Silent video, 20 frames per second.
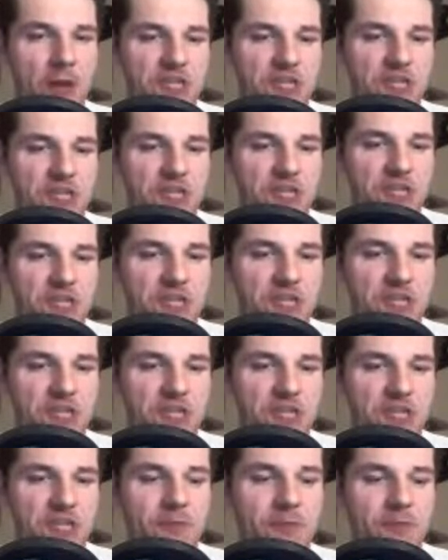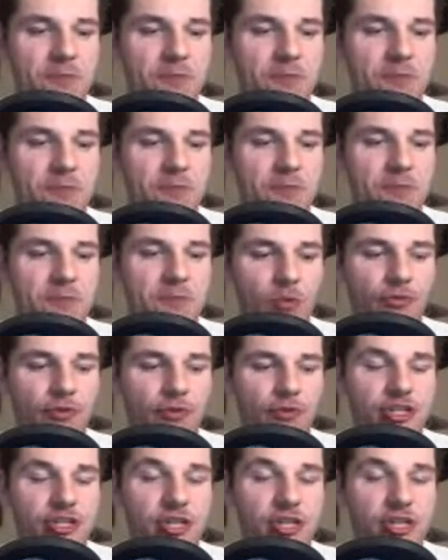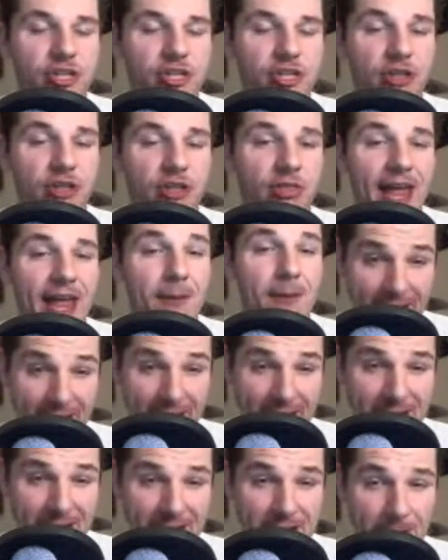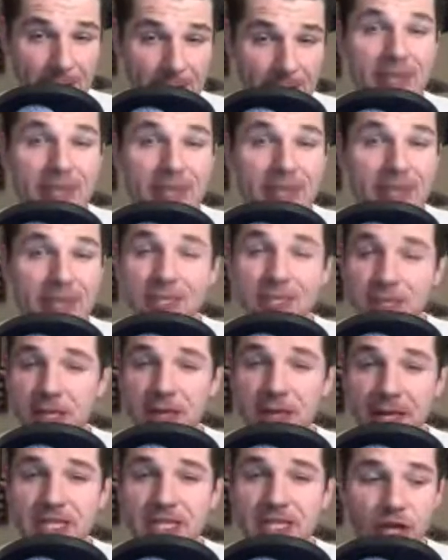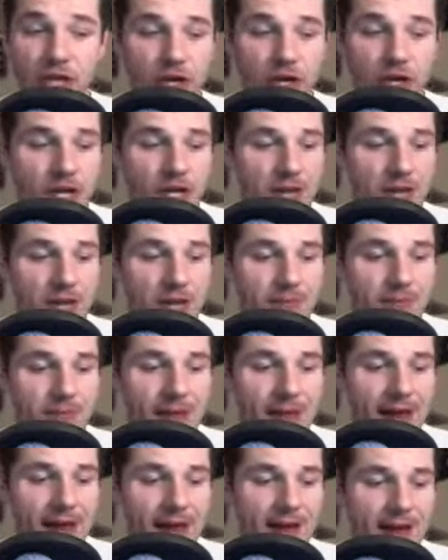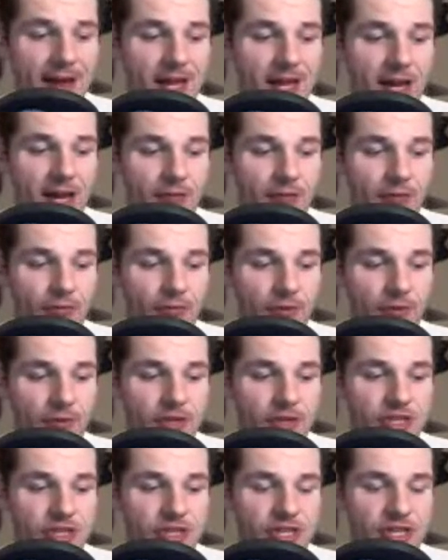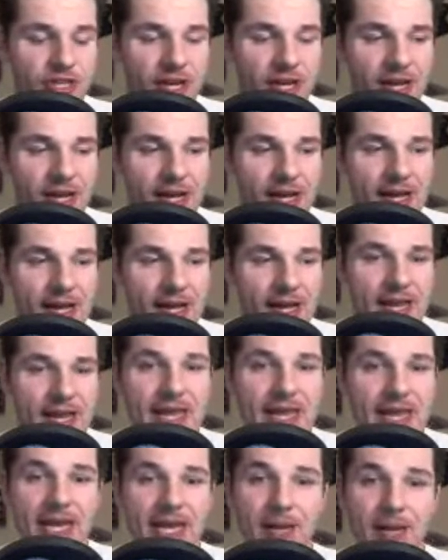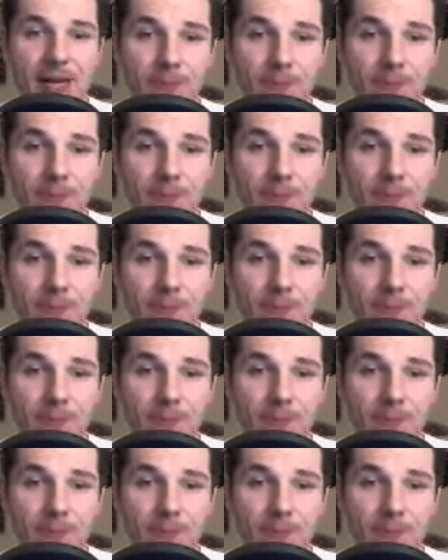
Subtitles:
than man, but he still is good in man coverage. He can play cornerback. He can play safety.